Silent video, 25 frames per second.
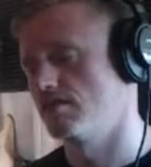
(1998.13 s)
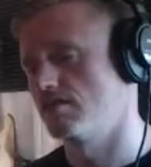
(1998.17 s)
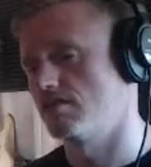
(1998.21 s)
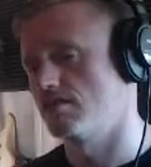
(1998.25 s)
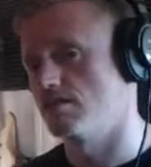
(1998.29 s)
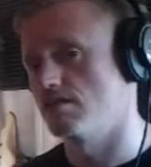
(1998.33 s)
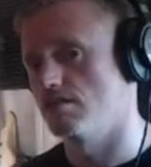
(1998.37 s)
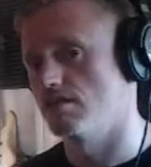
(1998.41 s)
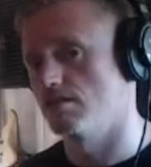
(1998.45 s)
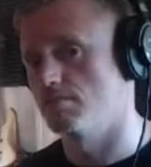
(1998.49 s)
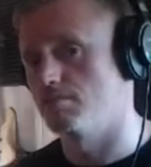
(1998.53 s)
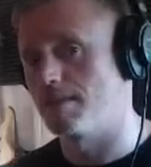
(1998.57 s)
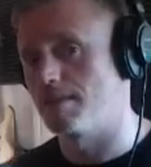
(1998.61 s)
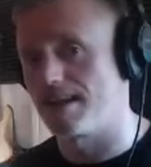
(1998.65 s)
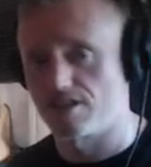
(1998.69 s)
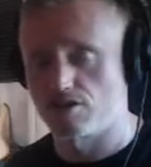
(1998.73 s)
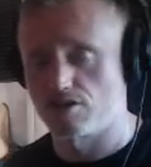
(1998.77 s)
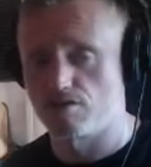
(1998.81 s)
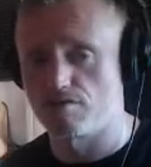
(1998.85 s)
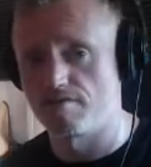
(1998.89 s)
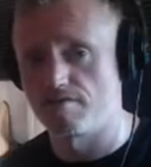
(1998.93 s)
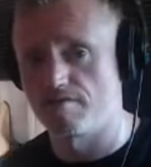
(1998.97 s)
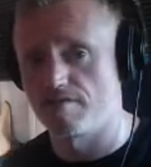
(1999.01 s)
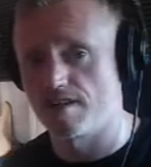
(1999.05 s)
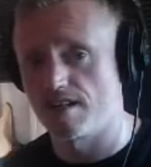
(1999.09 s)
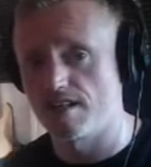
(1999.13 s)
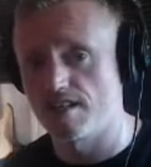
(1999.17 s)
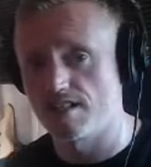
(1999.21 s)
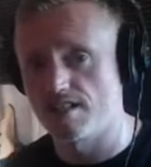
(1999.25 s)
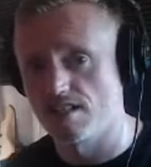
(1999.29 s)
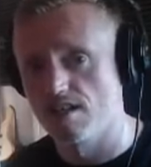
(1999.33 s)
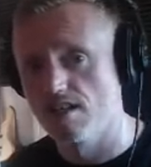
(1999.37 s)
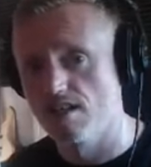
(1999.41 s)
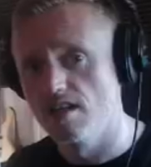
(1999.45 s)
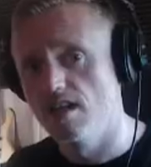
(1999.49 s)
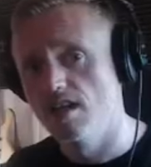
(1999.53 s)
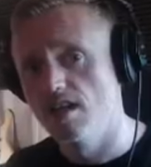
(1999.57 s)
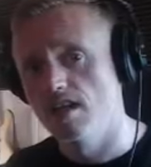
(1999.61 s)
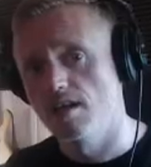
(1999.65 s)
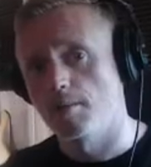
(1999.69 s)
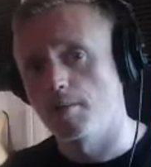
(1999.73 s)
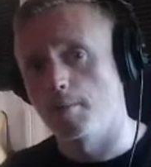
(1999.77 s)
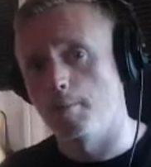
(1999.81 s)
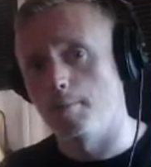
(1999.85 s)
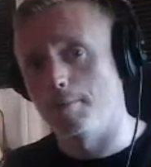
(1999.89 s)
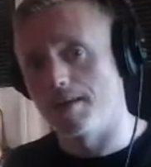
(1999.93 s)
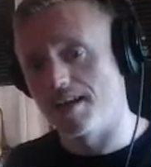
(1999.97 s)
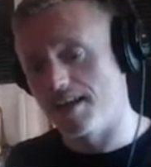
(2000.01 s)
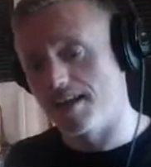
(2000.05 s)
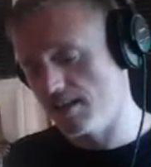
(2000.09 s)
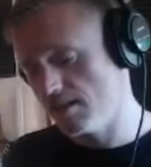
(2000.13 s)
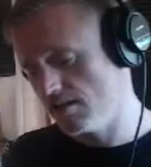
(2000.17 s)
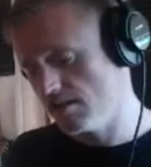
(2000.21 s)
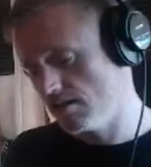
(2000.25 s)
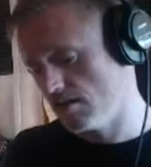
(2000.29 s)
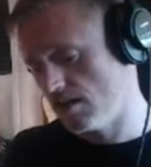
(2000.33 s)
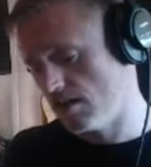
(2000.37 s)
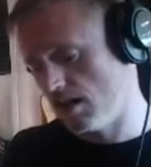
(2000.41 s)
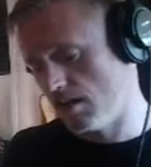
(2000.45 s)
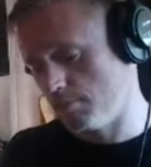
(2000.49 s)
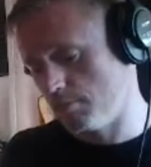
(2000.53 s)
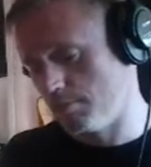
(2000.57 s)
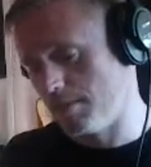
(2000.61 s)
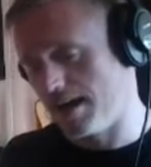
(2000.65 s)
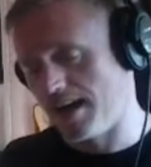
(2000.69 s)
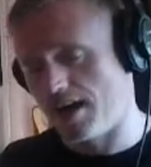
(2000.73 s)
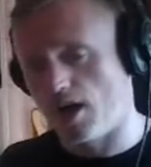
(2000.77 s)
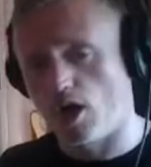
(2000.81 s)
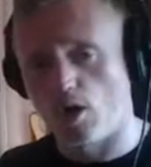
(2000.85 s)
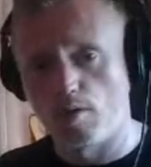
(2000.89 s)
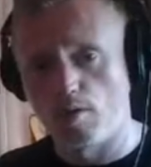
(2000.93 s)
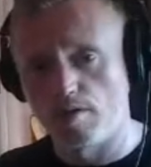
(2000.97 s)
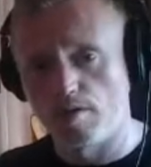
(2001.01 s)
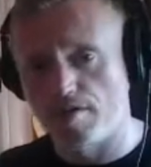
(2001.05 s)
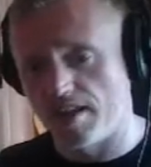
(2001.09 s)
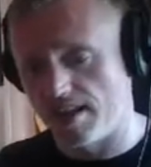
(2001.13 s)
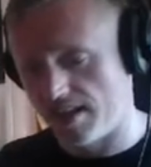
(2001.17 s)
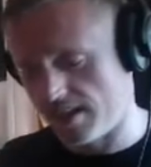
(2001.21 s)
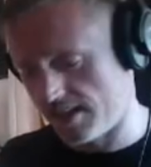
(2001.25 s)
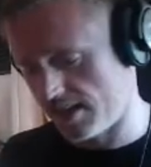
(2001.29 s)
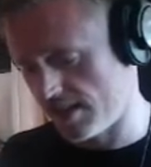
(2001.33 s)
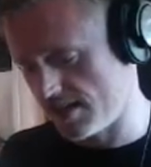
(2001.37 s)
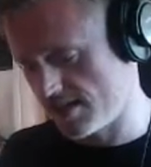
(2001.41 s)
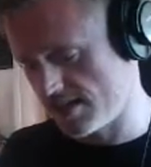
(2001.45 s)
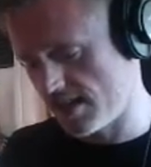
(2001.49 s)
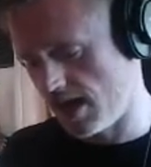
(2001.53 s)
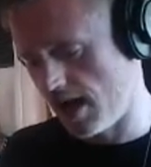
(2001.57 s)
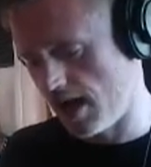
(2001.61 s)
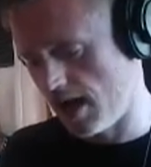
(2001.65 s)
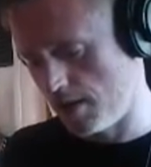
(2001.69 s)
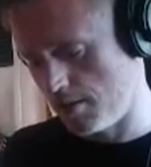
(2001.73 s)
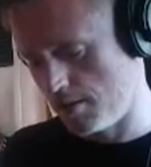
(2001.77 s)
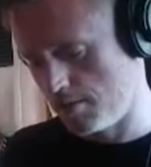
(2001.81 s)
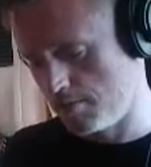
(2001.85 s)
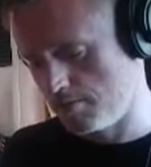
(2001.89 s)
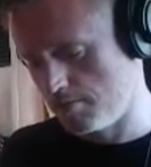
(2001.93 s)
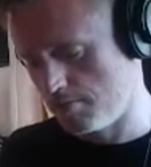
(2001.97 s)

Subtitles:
the mastering phase. My whole thing is that